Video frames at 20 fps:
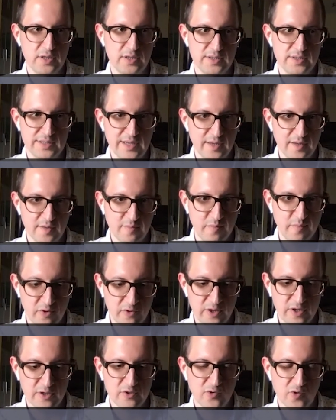It's like
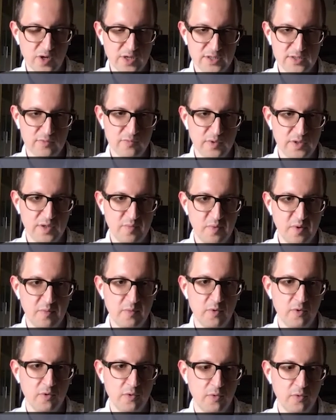building trust with the
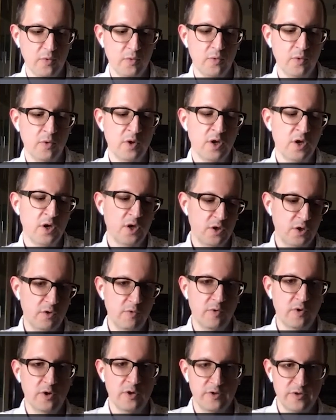people who you
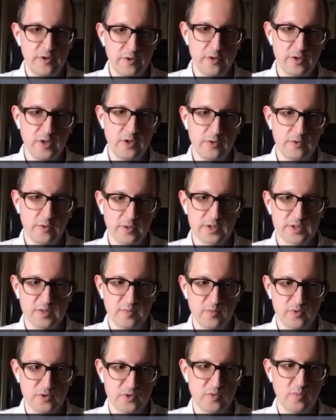want to turn into
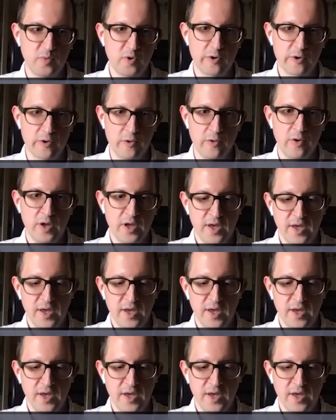customers tomorrow.